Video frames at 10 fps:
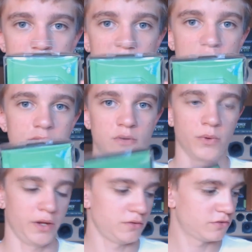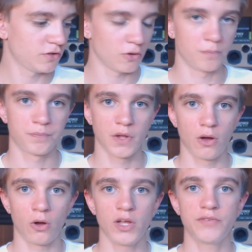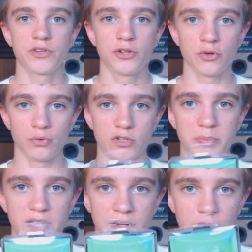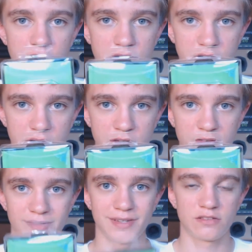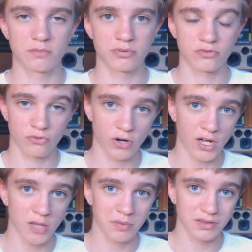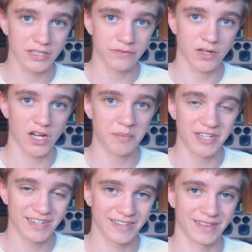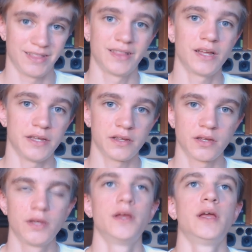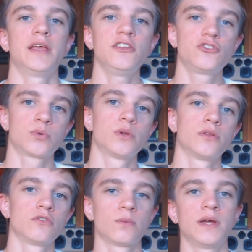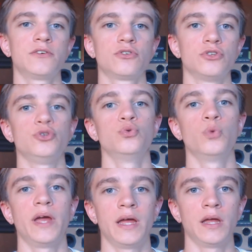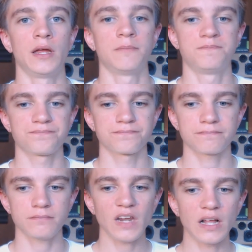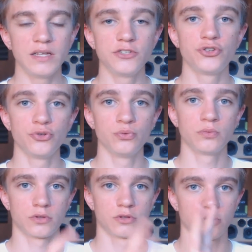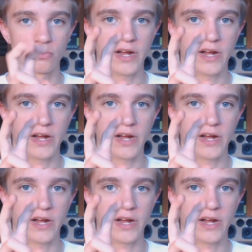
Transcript: is being given away. So all you have to do to be entered into this is subscribe, leave a comment, and like. Each one of those will enter you into the